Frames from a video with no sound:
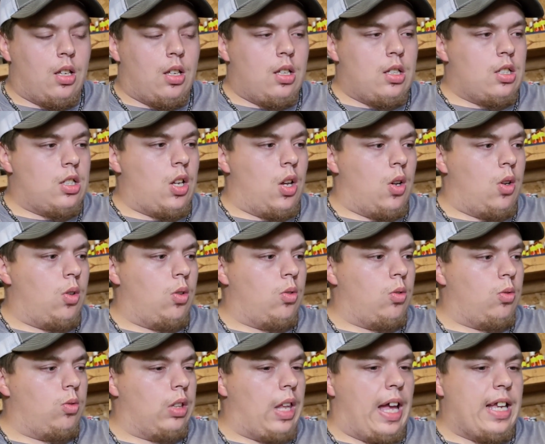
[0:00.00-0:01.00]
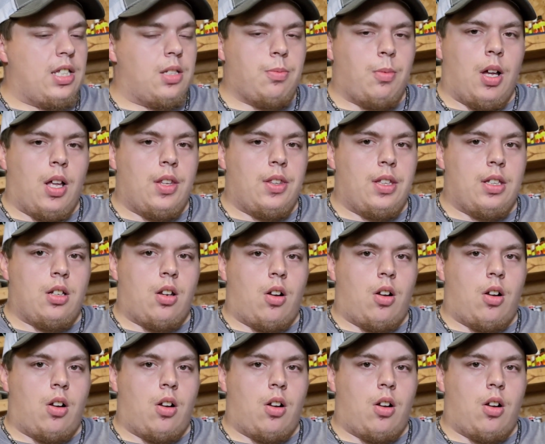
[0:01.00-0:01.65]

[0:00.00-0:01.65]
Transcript: So last month in